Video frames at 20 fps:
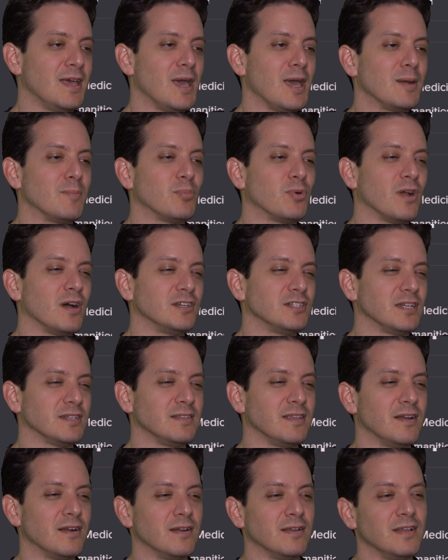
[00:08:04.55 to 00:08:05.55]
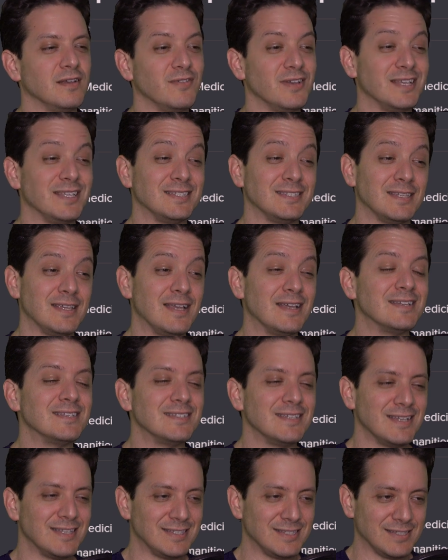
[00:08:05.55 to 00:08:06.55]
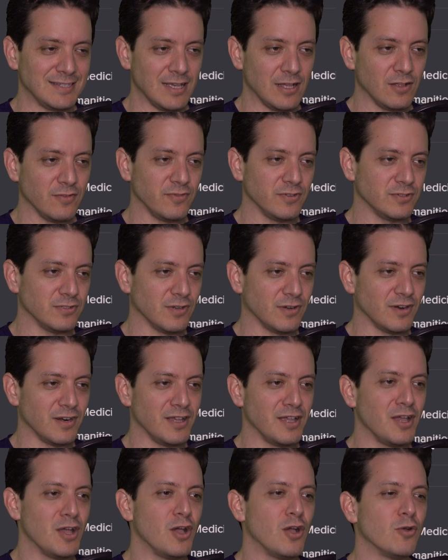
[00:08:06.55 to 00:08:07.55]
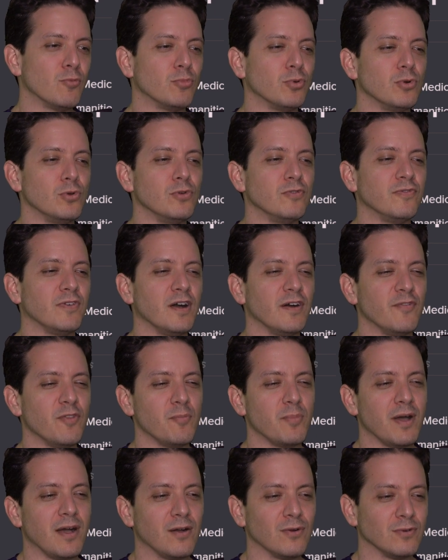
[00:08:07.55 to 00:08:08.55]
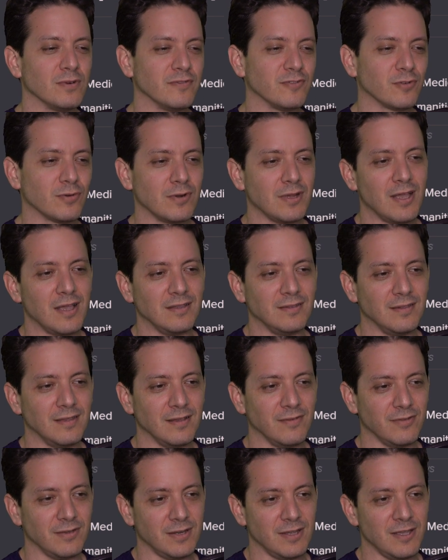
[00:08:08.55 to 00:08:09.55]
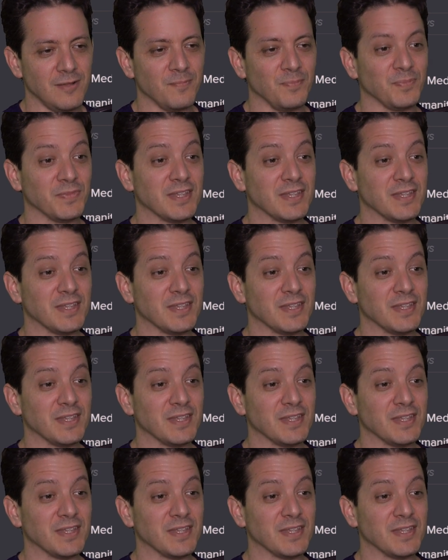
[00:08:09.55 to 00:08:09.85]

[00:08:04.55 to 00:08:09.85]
And Project Narrative is itself proof of the power of creativity.